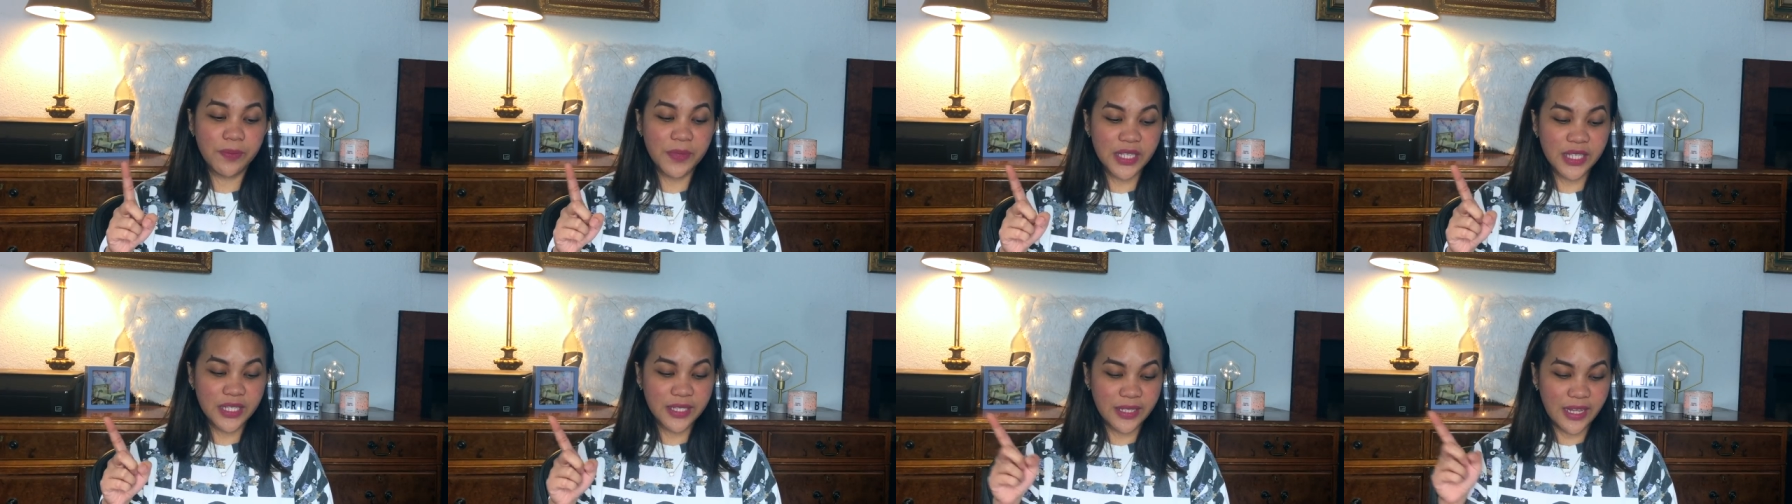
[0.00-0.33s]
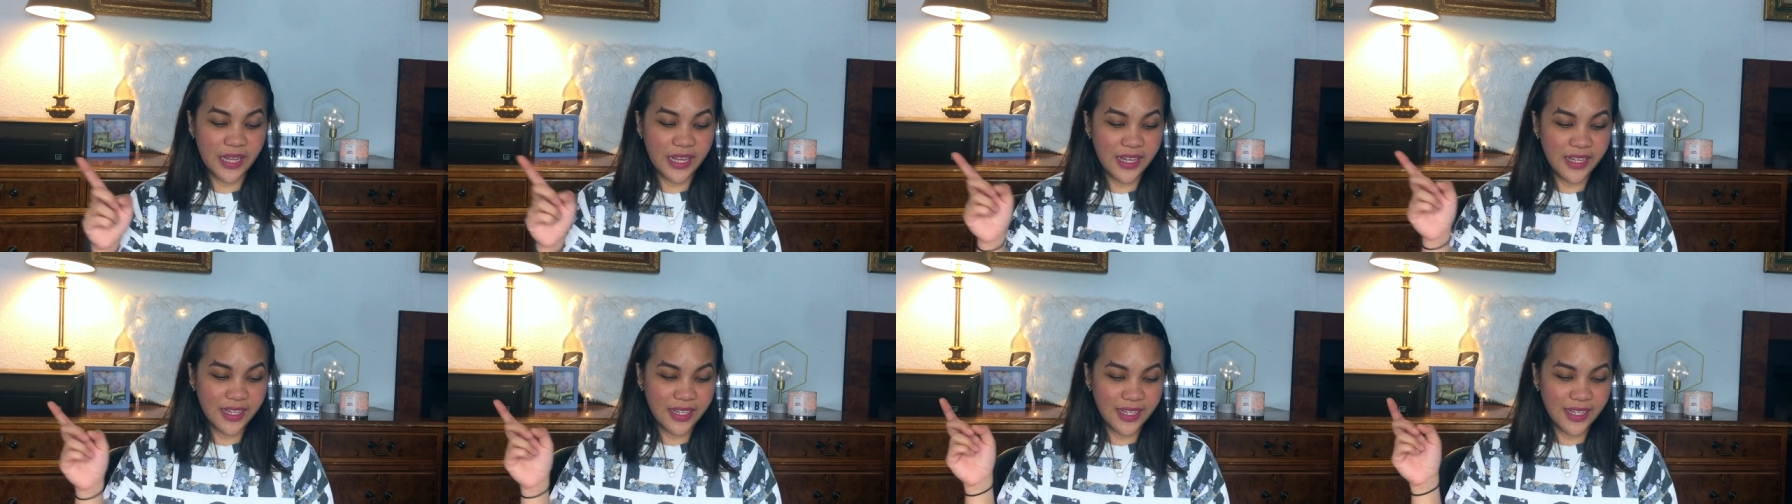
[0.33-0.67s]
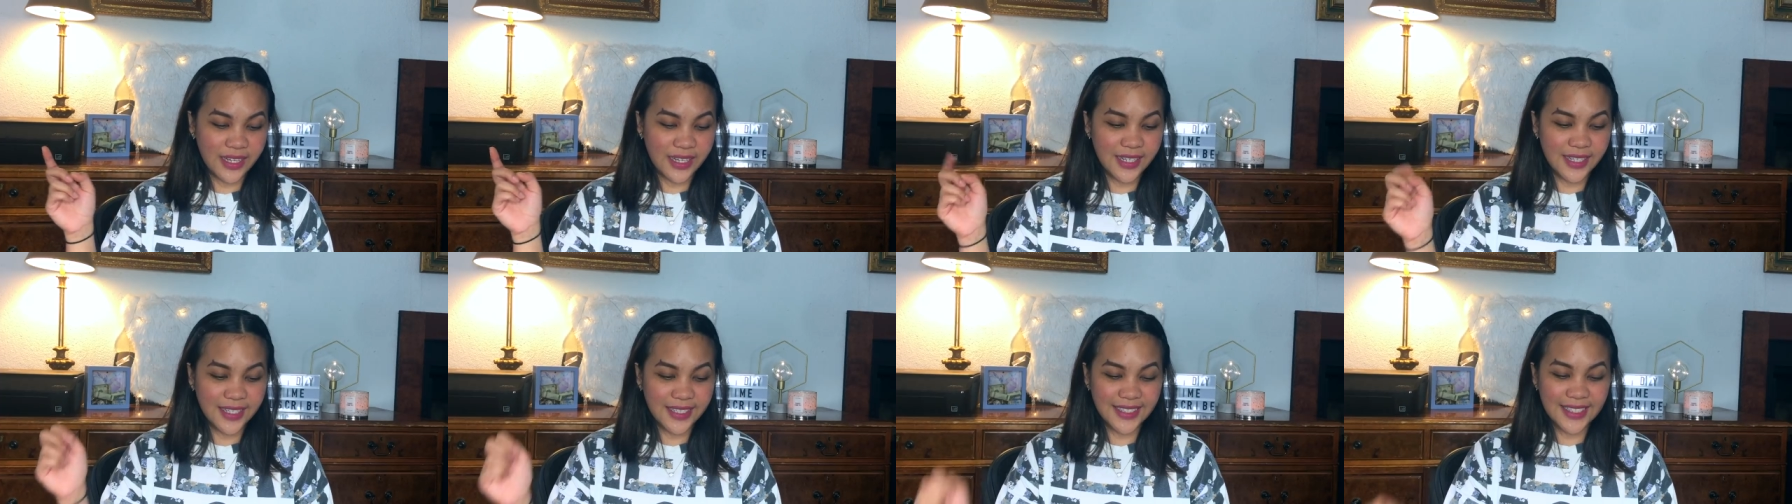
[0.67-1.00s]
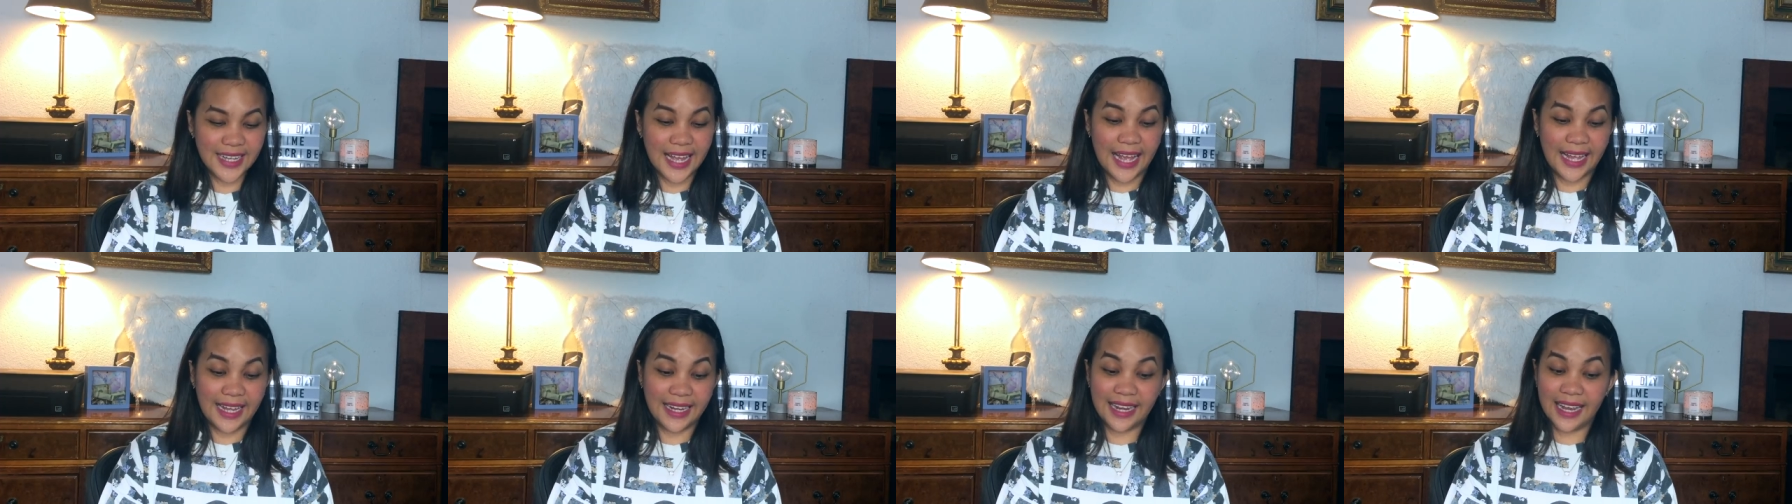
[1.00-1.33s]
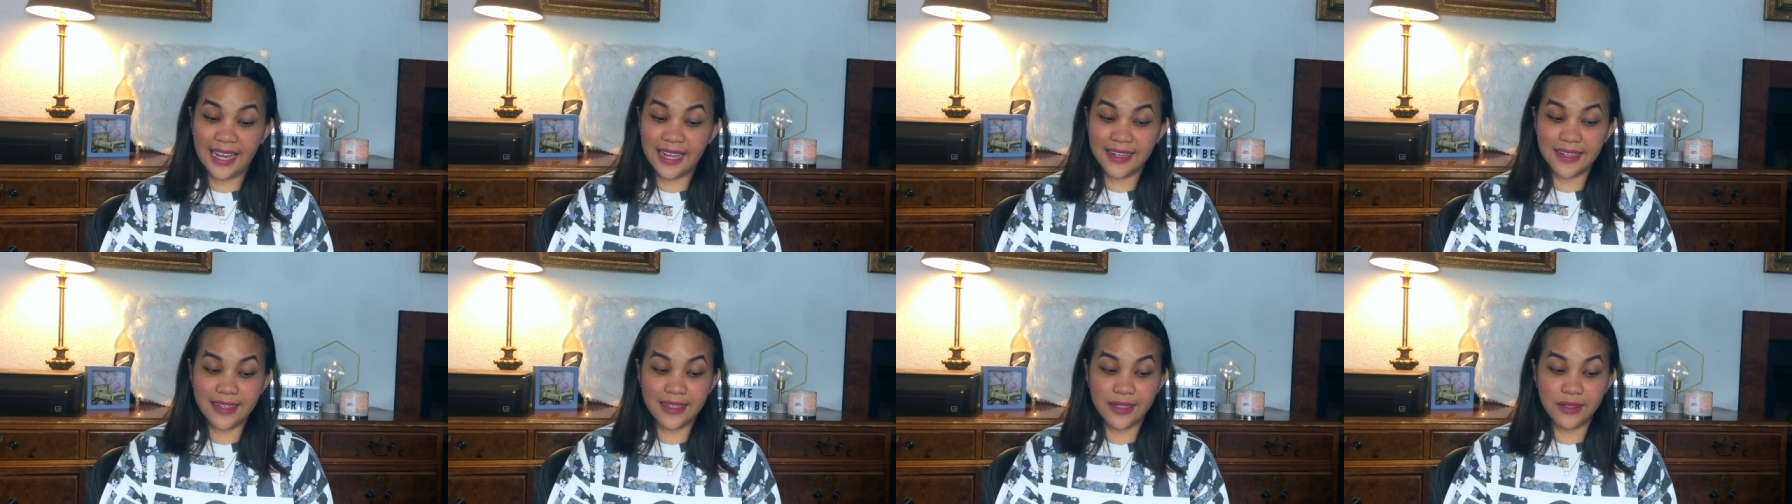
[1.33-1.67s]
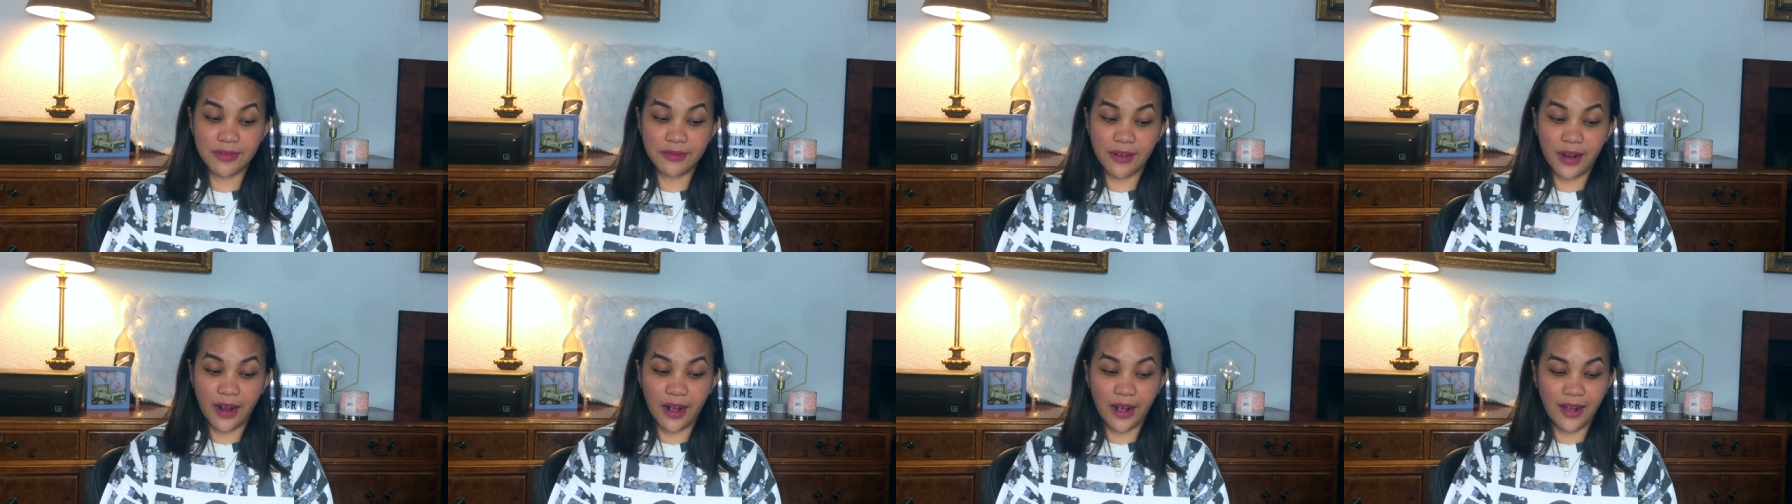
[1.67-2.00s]
mistake. I got it
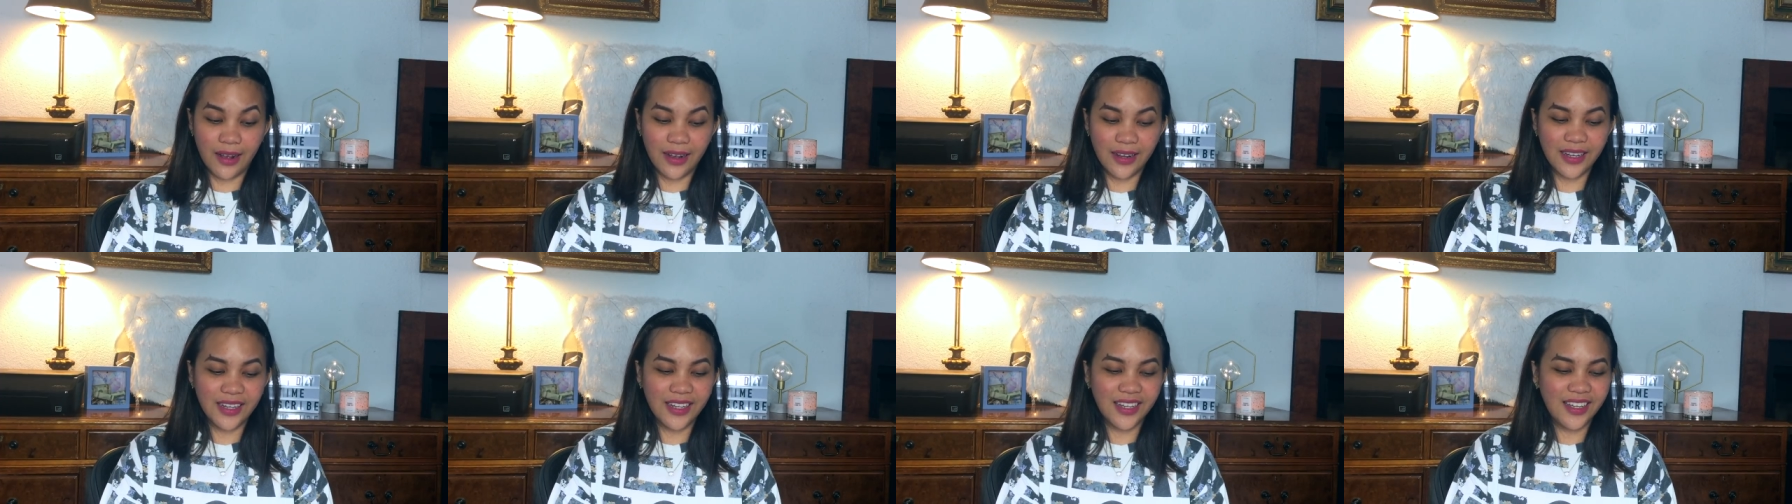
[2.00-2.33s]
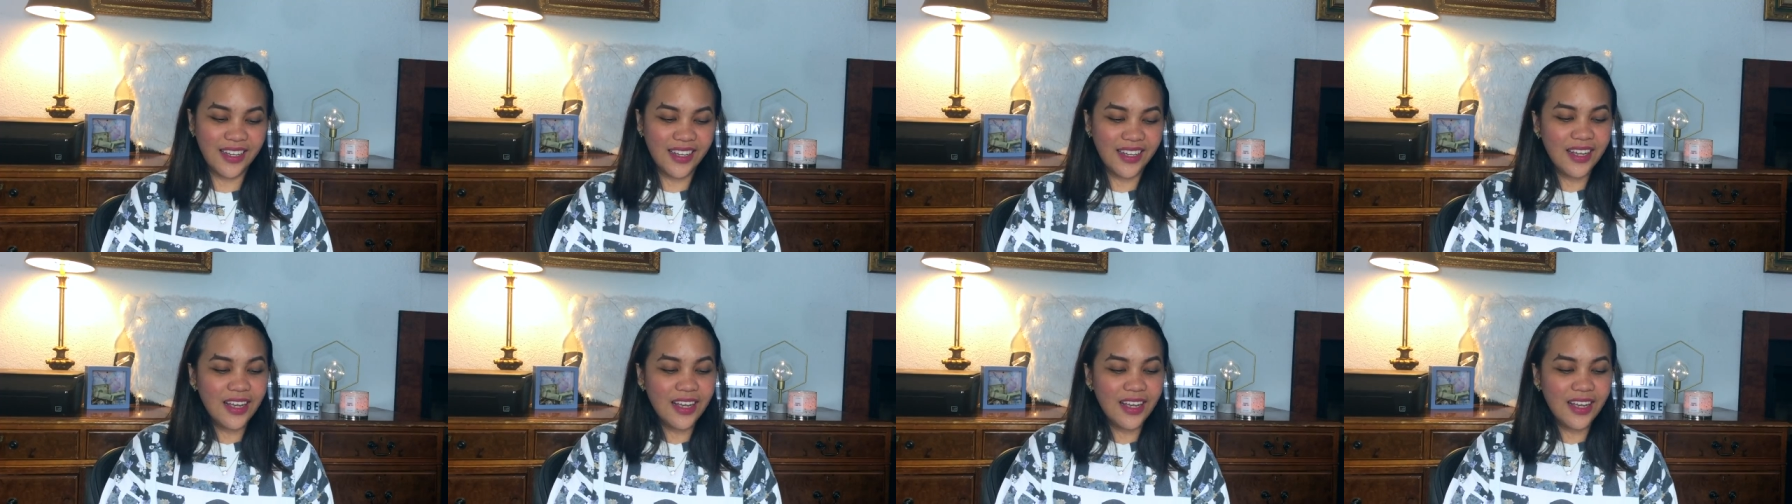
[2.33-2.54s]
wrong.